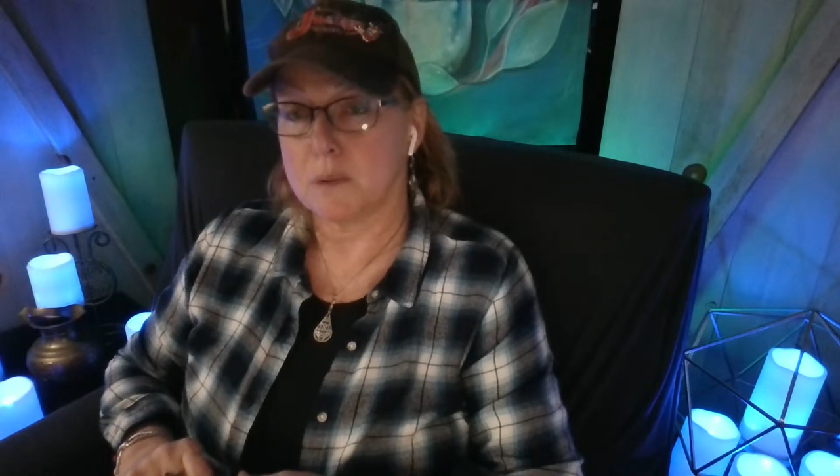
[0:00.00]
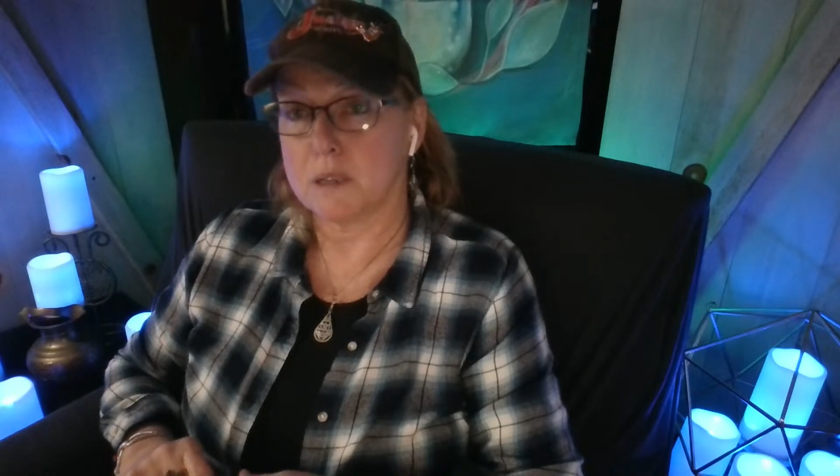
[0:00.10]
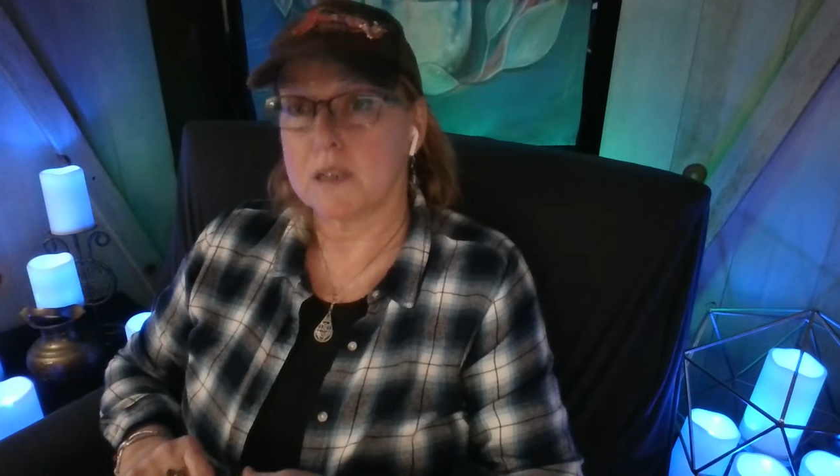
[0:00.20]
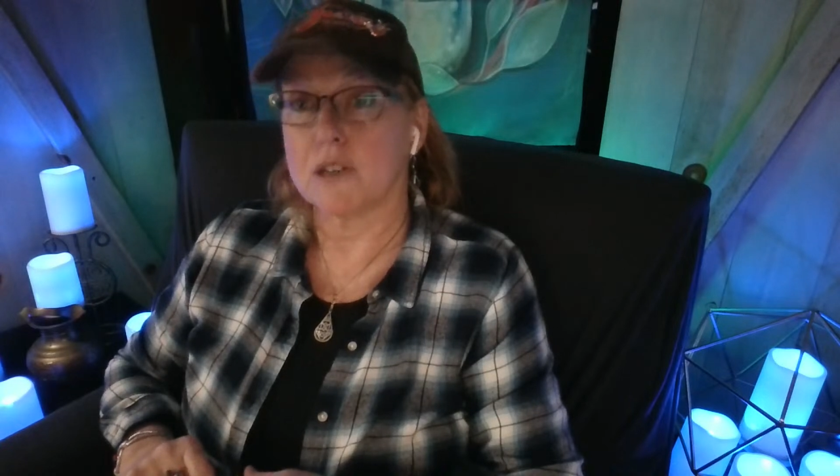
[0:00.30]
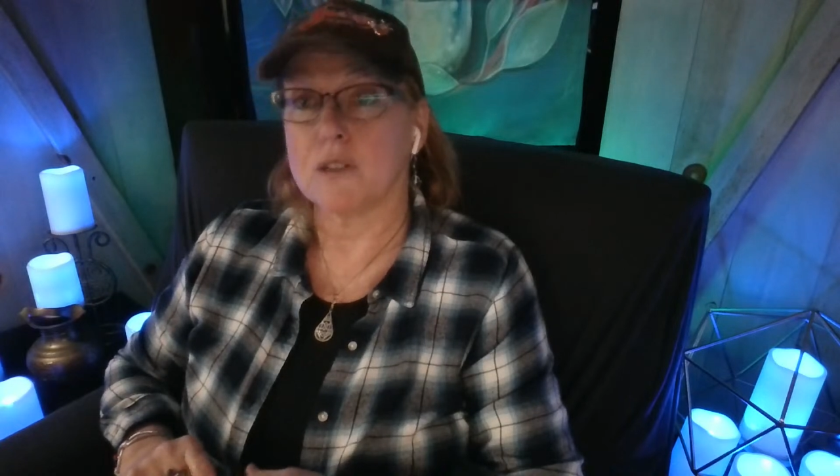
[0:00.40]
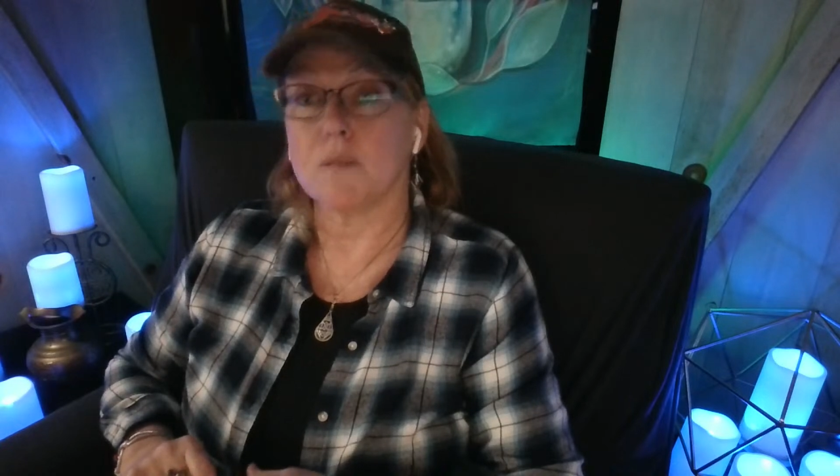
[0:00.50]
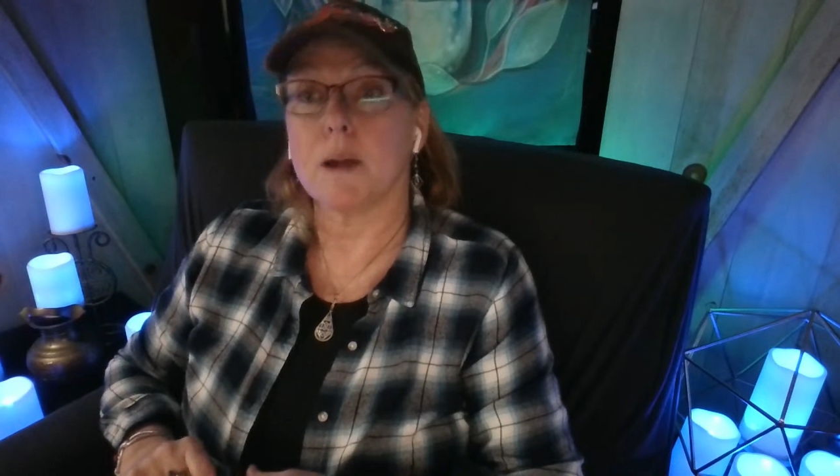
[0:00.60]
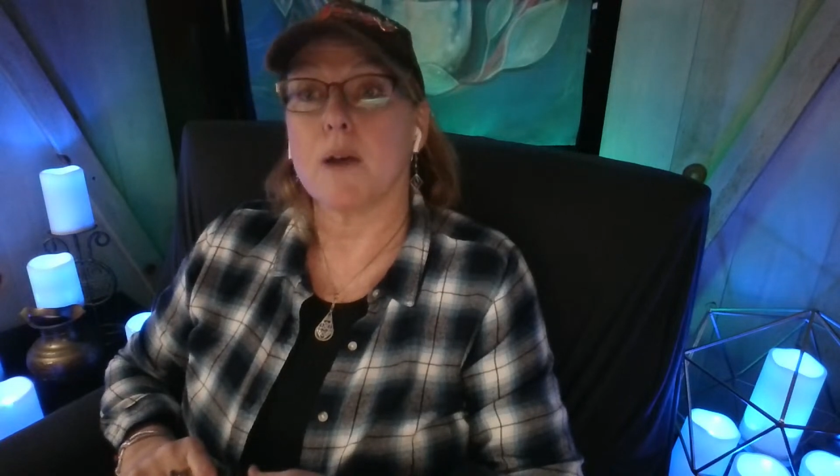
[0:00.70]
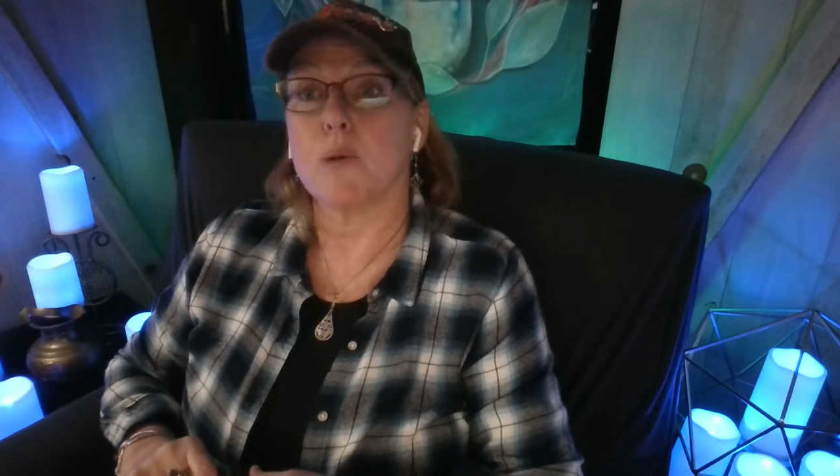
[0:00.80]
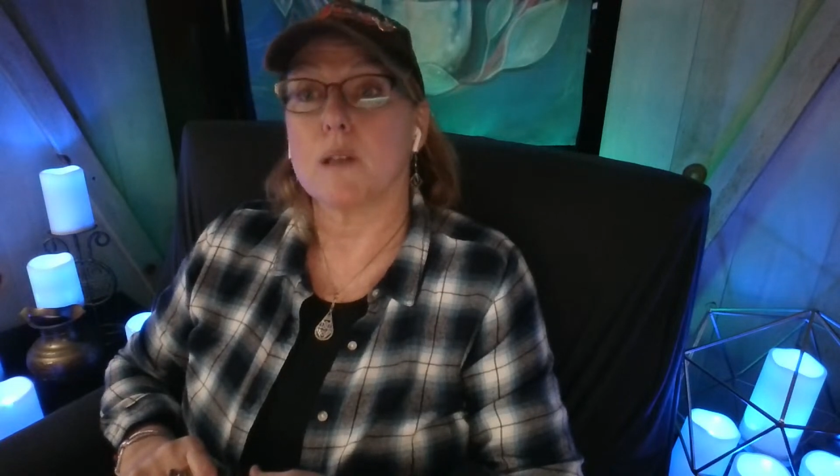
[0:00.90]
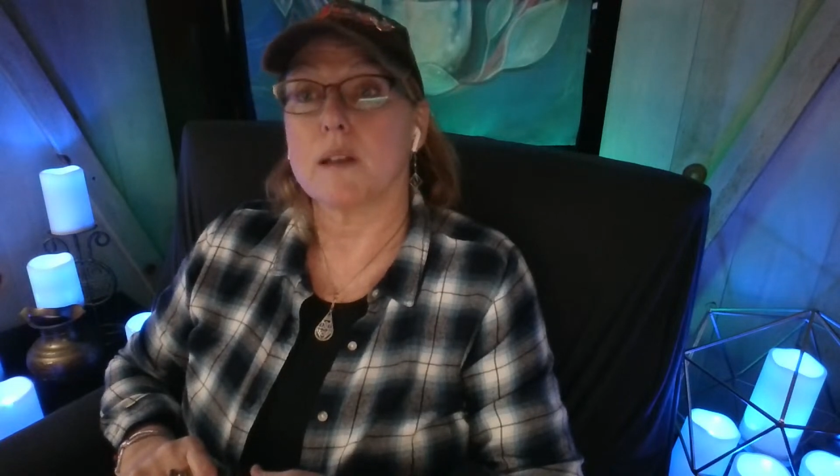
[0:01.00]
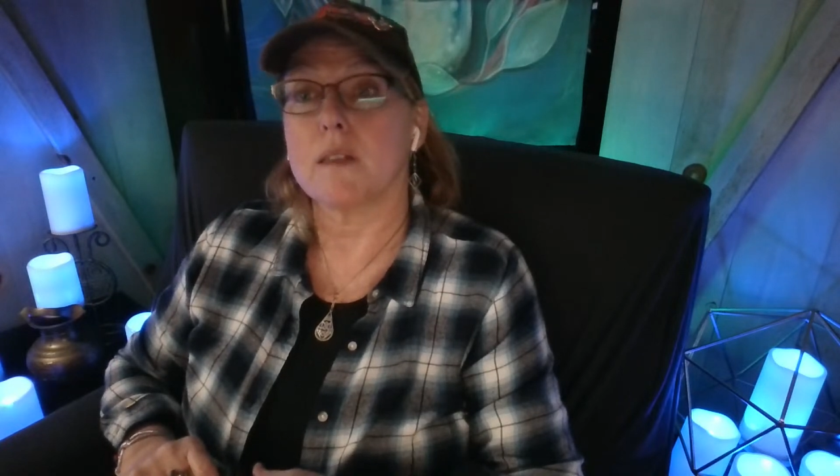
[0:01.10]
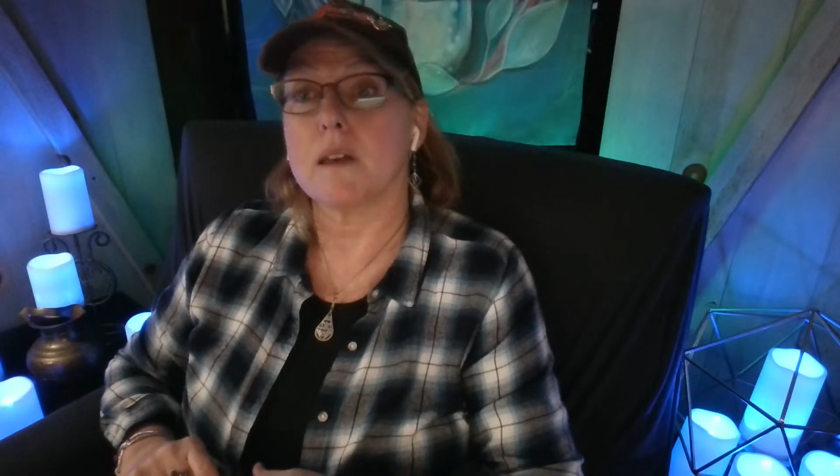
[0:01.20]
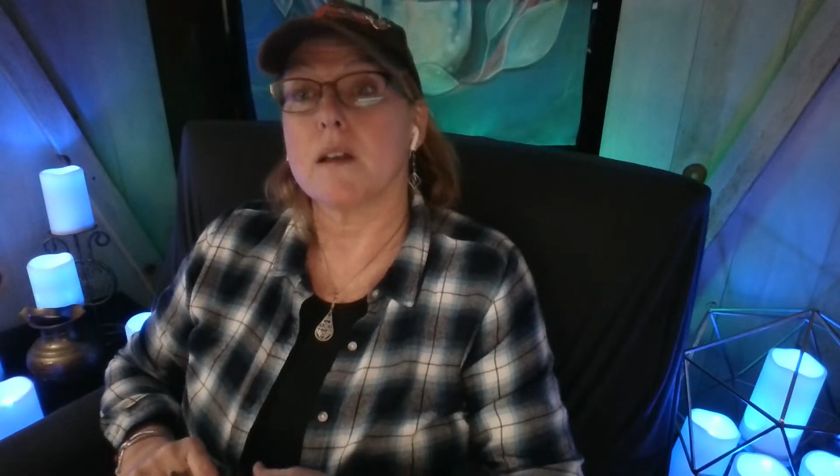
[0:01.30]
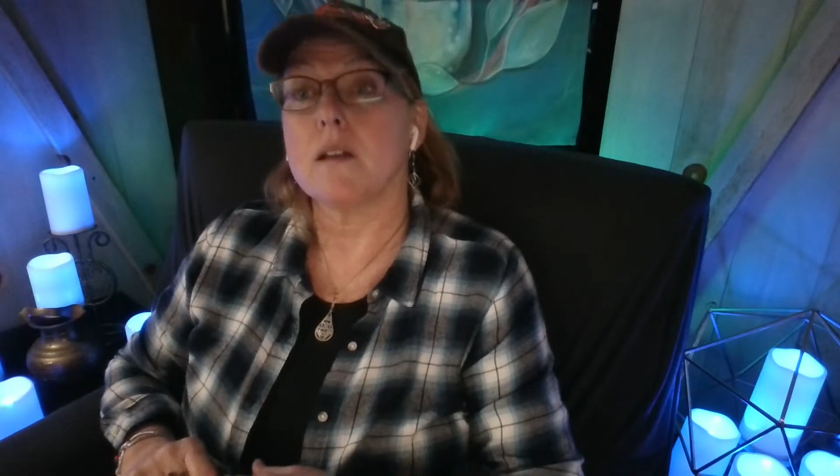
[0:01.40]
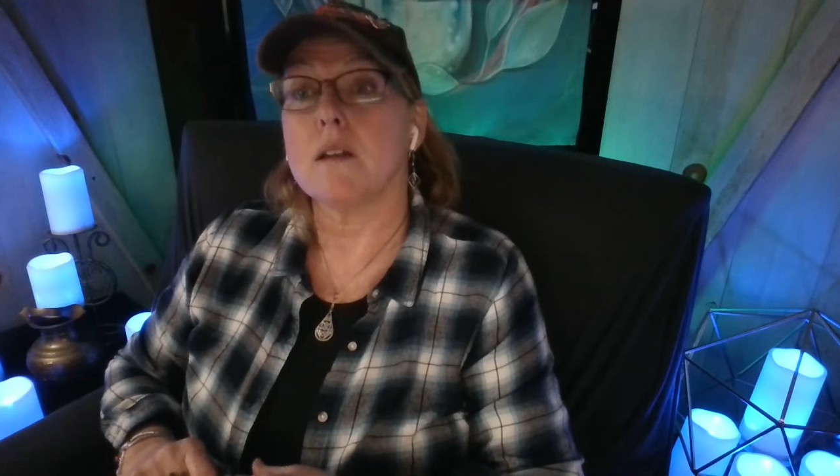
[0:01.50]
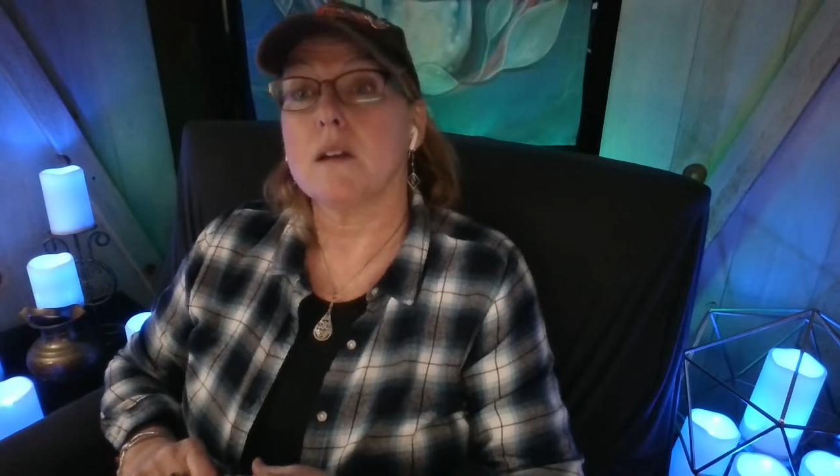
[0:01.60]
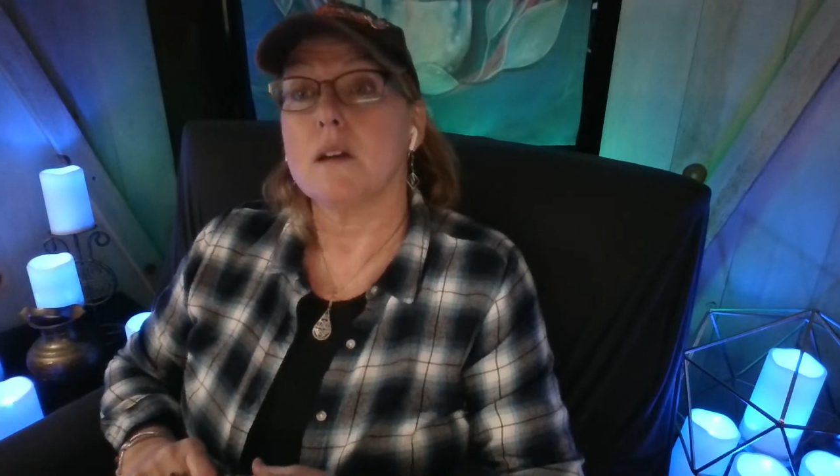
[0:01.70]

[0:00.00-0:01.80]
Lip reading: positions of power like that.